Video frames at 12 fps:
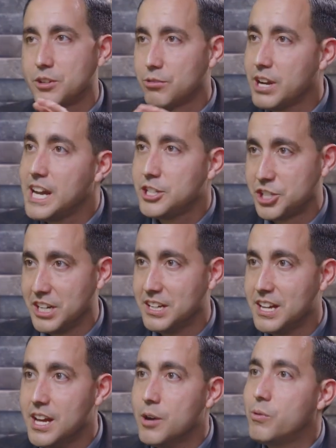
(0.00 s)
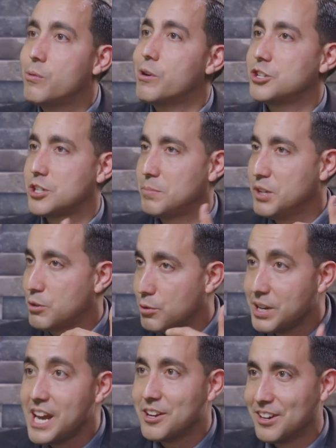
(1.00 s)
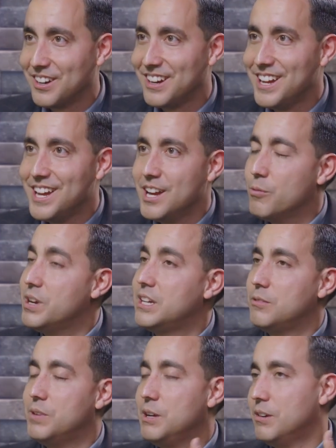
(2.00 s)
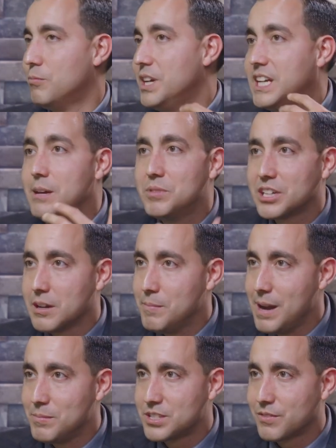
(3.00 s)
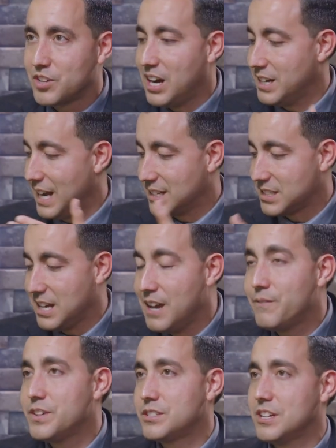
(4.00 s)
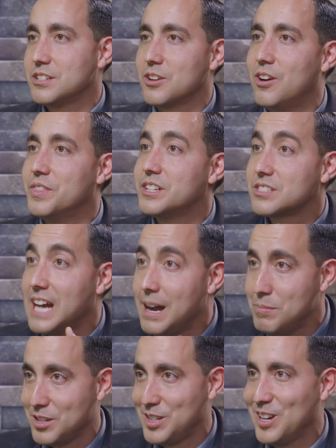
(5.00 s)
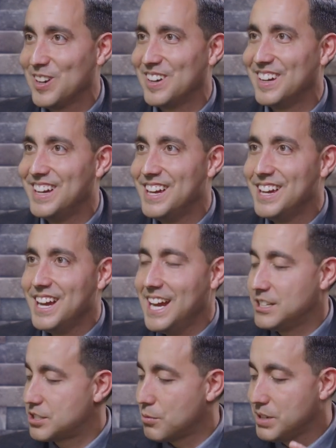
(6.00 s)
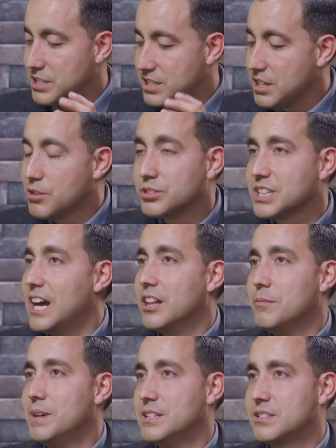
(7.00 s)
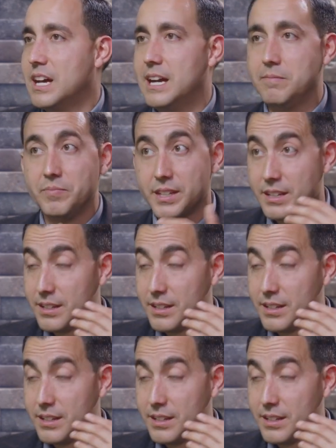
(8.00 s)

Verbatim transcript: the creation, we worship the creator. We, we, we keep the commandments of God, has an emphasis on the Sabbath here. And so we see those elements that